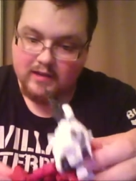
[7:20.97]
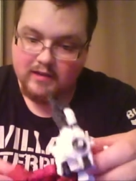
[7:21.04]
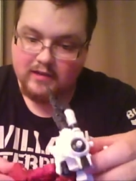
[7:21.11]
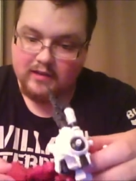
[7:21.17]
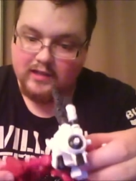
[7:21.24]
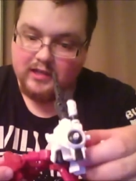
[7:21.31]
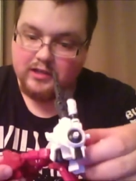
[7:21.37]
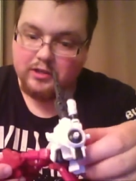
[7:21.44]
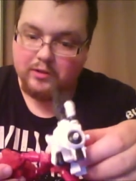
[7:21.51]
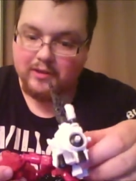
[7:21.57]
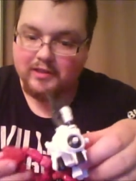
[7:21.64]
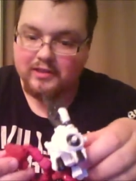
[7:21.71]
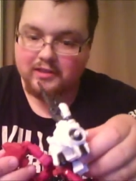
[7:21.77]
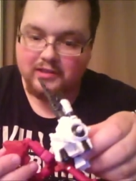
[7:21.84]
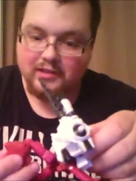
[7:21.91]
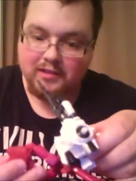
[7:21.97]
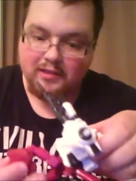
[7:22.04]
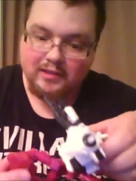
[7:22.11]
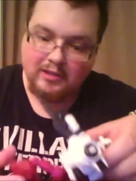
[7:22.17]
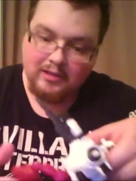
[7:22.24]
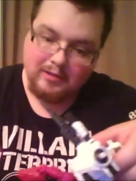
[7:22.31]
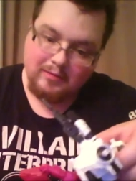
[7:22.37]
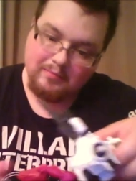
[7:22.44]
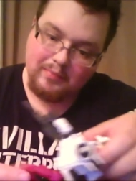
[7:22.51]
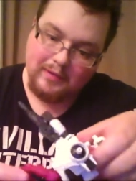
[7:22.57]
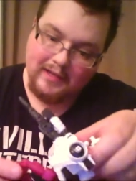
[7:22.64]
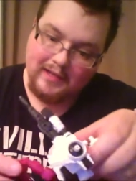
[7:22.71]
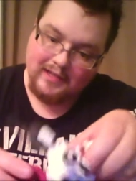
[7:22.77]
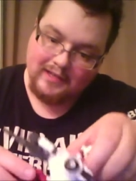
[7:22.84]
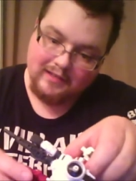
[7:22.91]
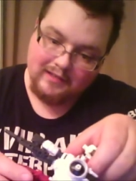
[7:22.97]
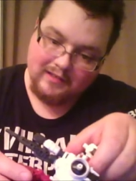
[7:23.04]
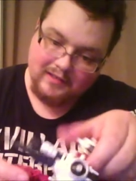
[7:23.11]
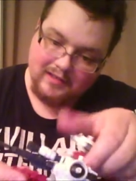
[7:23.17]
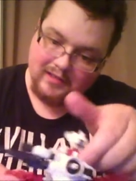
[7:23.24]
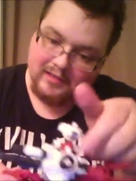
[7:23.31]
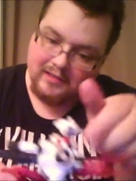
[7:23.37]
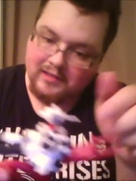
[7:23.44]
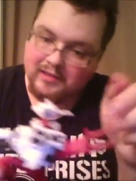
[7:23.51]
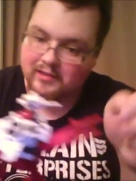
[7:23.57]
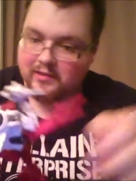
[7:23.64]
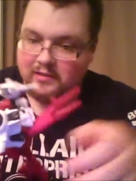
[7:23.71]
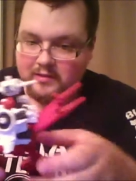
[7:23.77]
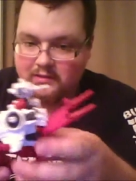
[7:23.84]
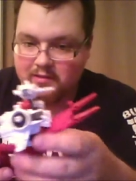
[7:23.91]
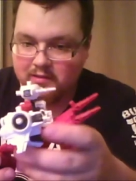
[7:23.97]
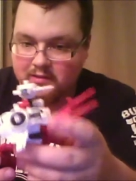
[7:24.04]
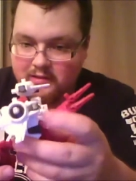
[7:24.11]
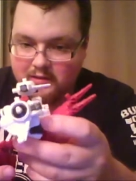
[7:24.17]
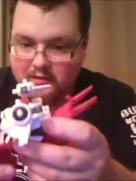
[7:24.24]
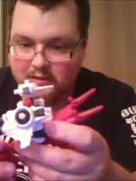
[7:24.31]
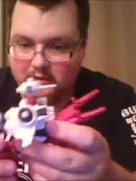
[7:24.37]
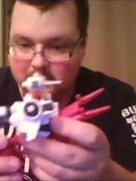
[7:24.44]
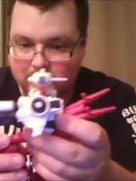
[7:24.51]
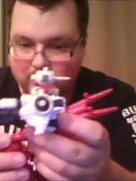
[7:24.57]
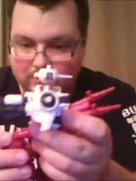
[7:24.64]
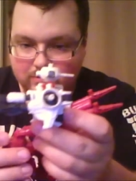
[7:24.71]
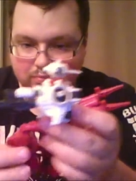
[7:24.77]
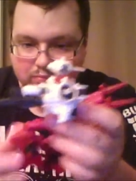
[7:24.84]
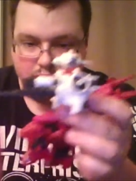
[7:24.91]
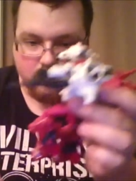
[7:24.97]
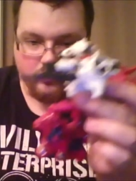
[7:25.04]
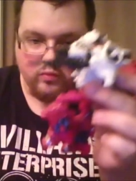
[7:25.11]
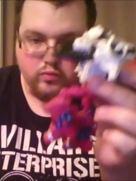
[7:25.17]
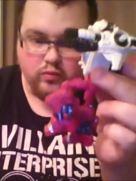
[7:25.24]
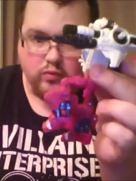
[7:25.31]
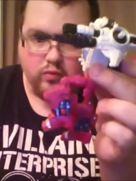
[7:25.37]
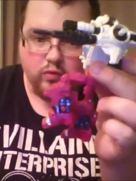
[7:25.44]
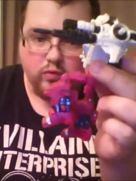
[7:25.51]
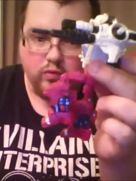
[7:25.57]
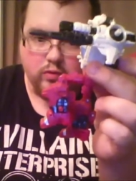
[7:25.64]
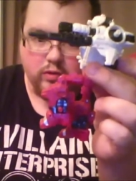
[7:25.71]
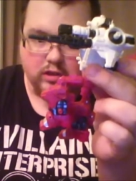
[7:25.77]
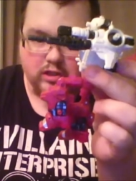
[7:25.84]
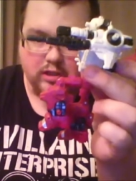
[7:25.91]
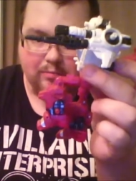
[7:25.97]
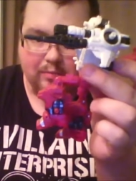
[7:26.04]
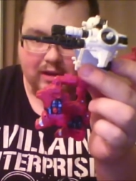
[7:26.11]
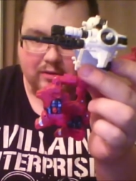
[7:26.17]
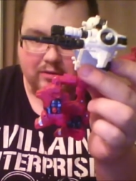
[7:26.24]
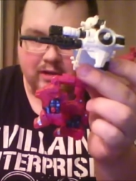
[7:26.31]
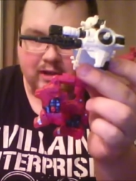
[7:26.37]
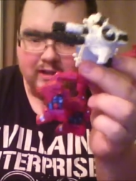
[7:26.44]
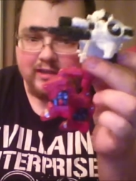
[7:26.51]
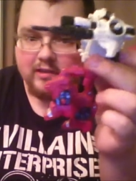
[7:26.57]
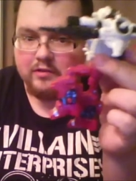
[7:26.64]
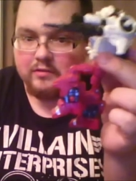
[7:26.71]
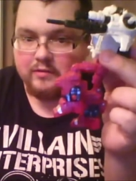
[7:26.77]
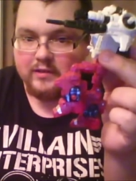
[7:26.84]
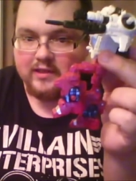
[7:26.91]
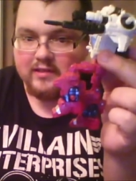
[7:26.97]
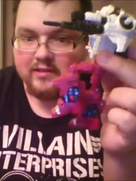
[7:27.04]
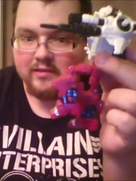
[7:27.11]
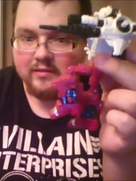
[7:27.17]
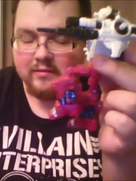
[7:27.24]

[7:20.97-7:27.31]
Knee joint bends ooh, just about 90 degrees.